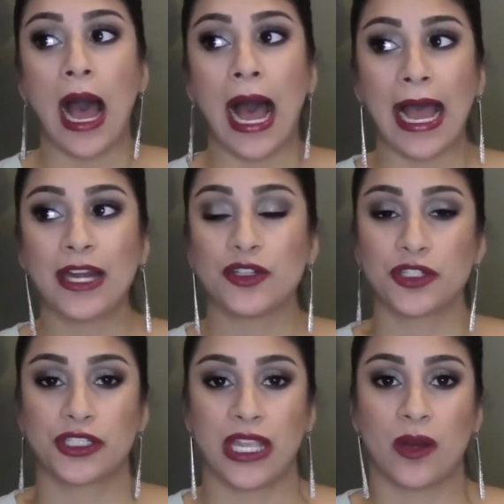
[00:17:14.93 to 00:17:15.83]
I don't
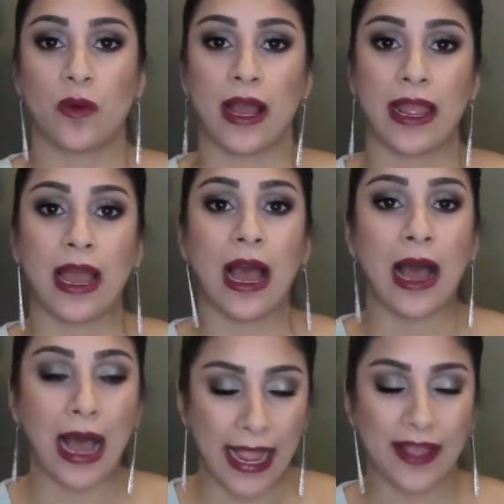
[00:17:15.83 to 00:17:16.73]
understand why
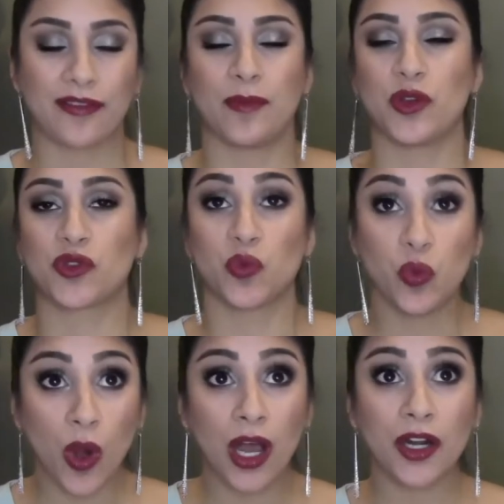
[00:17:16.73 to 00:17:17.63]
I have the most
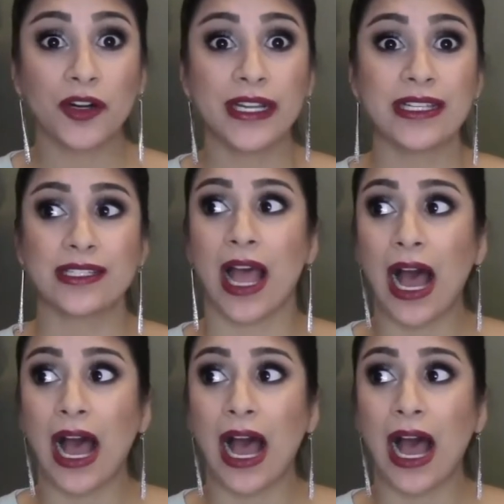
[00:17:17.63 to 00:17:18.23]
wateriest